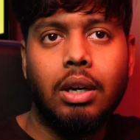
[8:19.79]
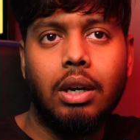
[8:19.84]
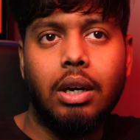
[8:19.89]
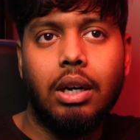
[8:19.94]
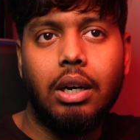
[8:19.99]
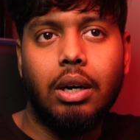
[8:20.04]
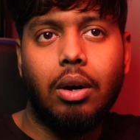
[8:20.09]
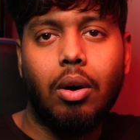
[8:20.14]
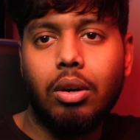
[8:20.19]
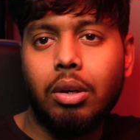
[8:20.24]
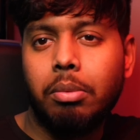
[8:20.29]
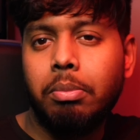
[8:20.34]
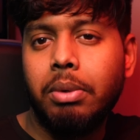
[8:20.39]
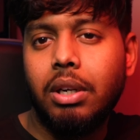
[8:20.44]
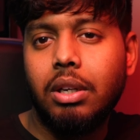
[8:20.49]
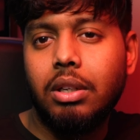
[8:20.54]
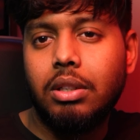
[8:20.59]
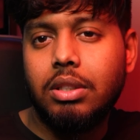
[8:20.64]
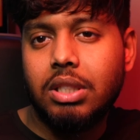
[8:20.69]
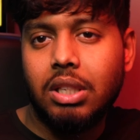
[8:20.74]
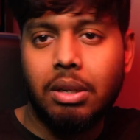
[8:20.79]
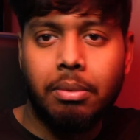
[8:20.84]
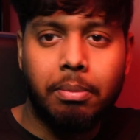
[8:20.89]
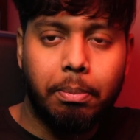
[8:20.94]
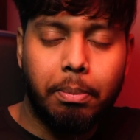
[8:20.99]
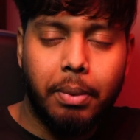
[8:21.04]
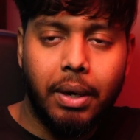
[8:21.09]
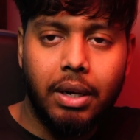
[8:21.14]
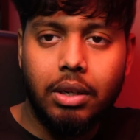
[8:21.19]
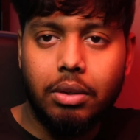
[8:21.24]
Automate some
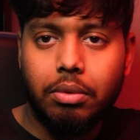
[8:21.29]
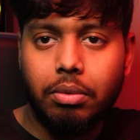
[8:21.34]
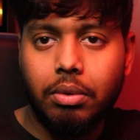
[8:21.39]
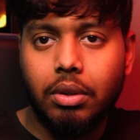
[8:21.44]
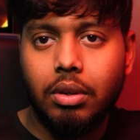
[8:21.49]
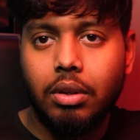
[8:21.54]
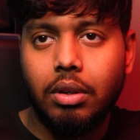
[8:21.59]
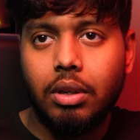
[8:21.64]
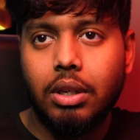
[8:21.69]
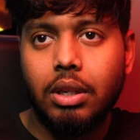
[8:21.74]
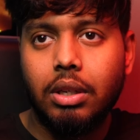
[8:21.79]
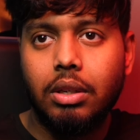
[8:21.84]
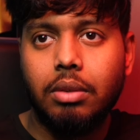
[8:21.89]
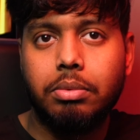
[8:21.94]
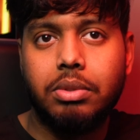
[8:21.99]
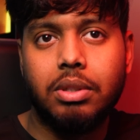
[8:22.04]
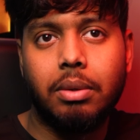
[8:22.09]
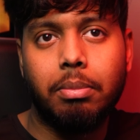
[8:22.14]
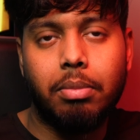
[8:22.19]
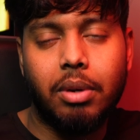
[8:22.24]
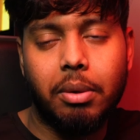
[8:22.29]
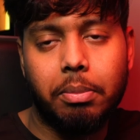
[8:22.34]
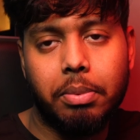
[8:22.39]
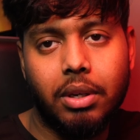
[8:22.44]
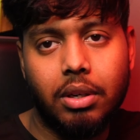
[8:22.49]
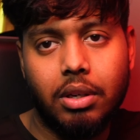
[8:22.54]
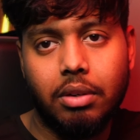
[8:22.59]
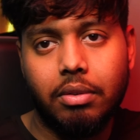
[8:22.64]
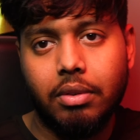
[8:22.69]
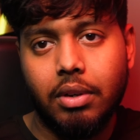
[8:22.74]
paint work and some
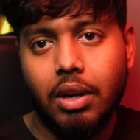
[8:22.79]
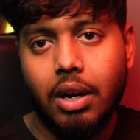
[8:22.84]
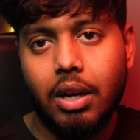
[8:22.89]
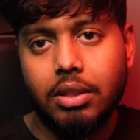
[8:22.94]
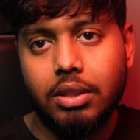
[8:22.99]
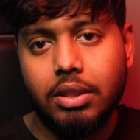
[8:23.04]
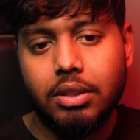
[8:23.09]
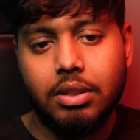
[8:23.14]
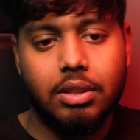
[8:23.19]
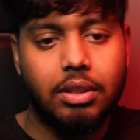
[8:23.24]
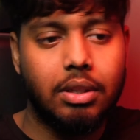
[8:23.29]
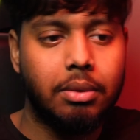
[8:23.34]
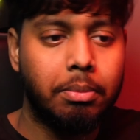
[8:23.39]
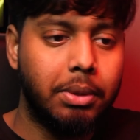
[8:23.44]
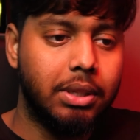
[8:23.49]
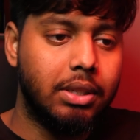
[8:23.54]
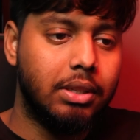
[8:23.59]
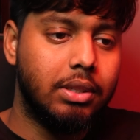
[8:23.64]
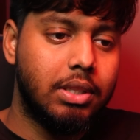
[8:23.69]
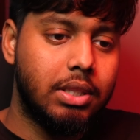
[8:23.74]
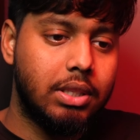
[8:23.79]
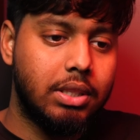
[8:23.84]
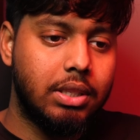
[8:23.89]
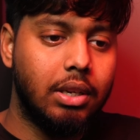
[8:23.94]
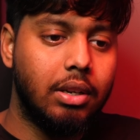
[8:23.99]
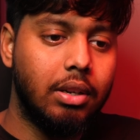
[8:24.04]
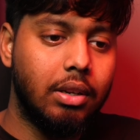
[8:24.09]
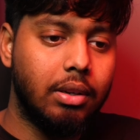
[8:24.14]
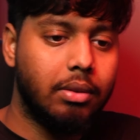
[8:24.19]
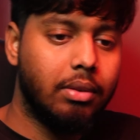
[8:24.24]
repetitive tasks, but it's
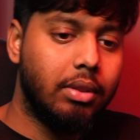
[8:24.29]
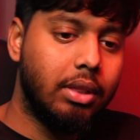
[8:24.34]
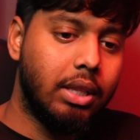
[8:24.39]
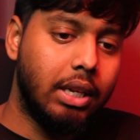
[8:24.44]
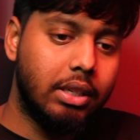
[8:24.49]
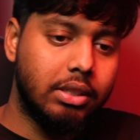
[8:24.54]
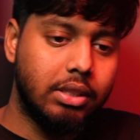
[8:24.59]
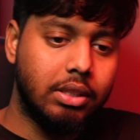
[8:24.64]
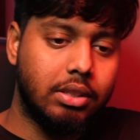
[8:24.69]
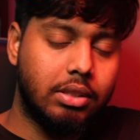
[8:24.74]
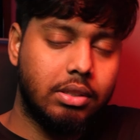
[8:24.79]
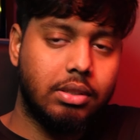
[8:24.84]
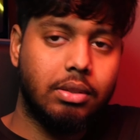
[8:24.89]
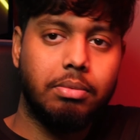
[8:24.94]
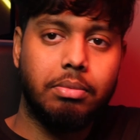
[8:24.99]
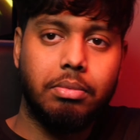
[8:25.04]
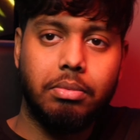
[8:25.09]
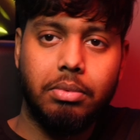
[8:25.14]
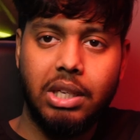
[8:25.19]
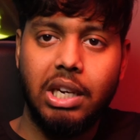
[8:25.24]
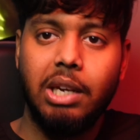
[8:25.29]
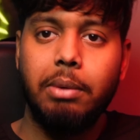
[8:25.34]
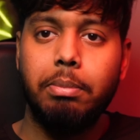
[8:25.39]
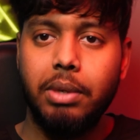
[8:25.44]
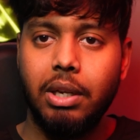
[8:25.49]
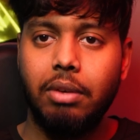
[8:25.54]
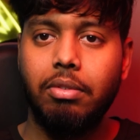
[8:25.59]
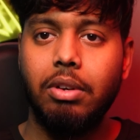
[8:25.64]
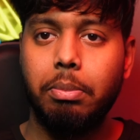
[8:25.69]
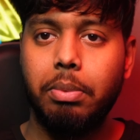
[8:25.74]
still, they just keep
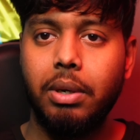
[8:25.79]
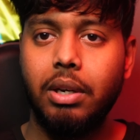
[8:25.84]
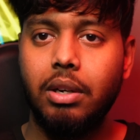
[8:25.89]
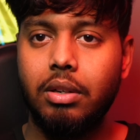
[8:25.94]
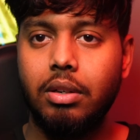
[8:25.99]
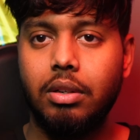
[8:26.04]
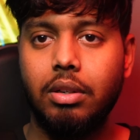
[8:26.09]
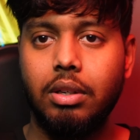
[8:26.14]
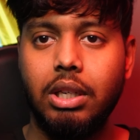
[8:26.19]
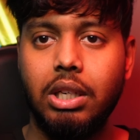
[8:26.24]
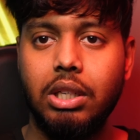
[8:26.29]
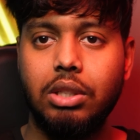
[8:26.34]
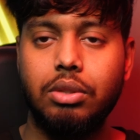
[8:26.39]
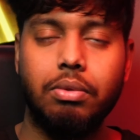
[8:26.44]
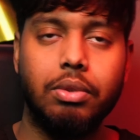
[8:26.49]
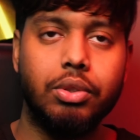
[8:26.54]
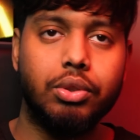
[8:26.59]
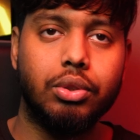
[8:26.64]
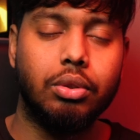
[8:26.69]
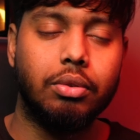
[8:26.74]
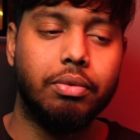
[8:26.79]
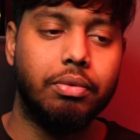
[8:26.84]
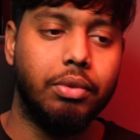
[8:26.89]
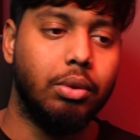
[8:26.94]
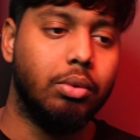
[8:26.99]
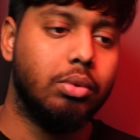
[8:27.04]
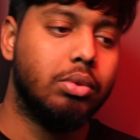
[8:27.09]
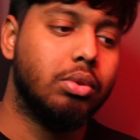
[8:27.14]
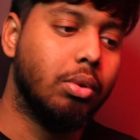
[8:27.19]
developing it in each version of Nuke.